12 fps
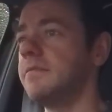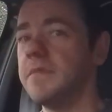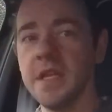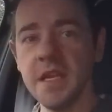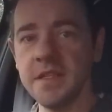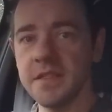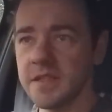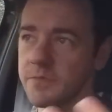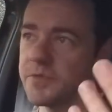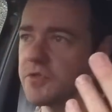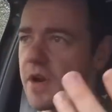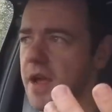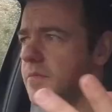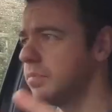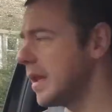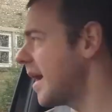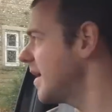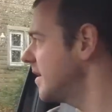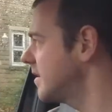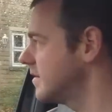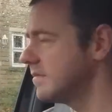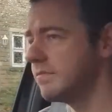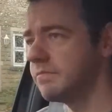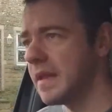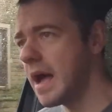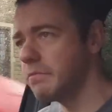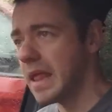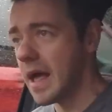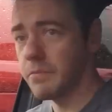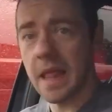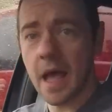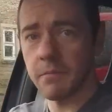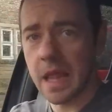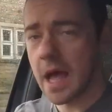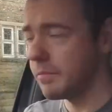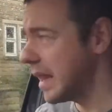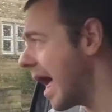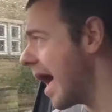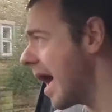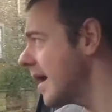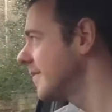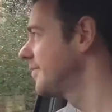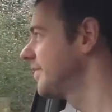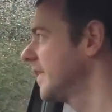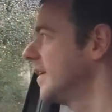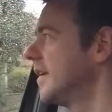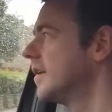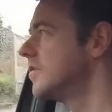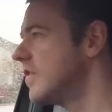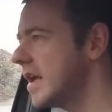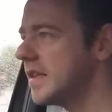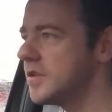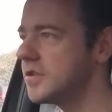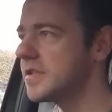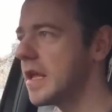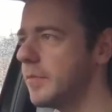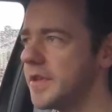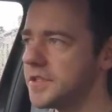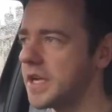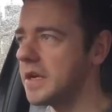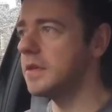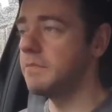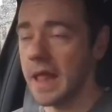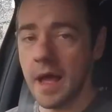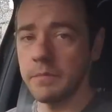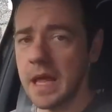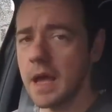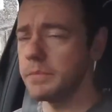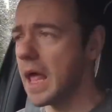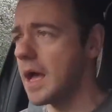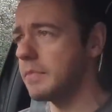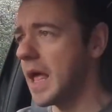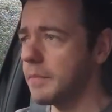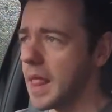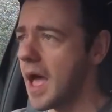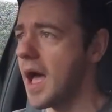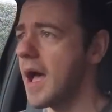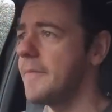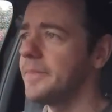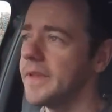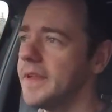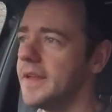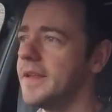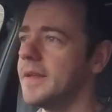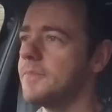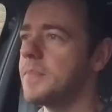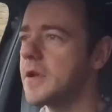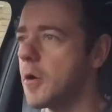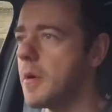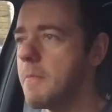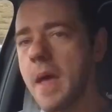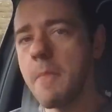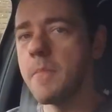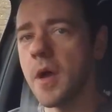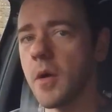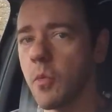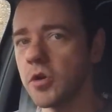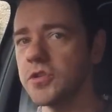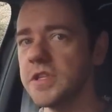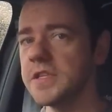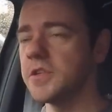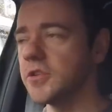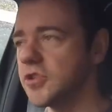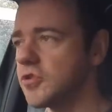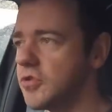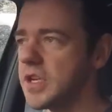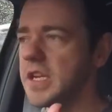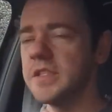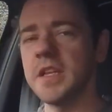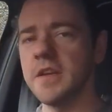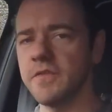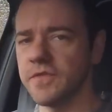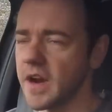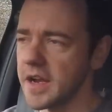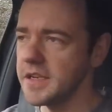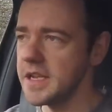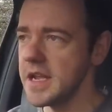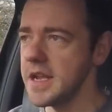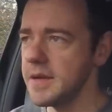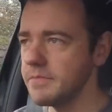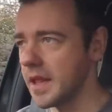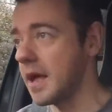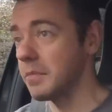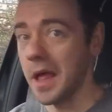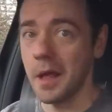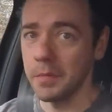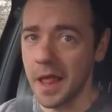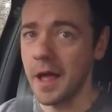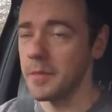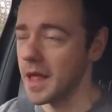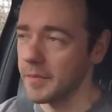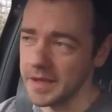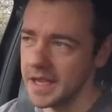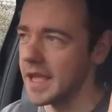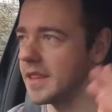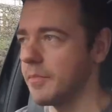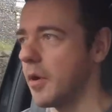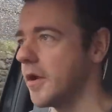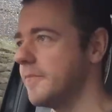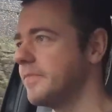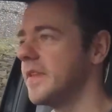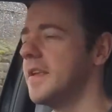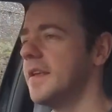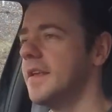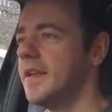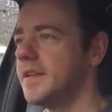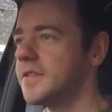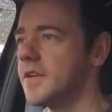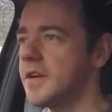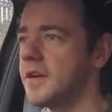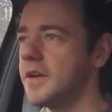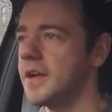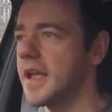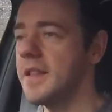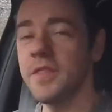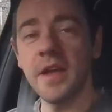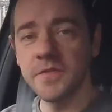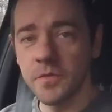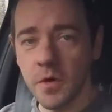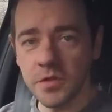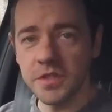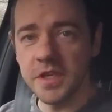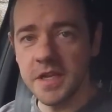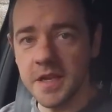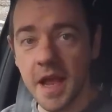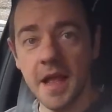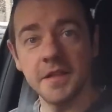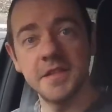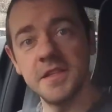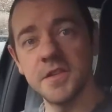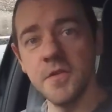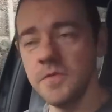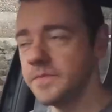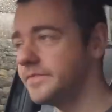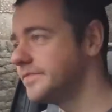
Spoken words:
This, subscribe, like, blah, blah, blah, blah, blah. Really does help the channel, blah, blah, blah, blah, blah. Become a member. Watch this on Sunday instead of Friday, blah, blah, blah, blah. But you get the point. So again, thanks for watching. I'll see you soon.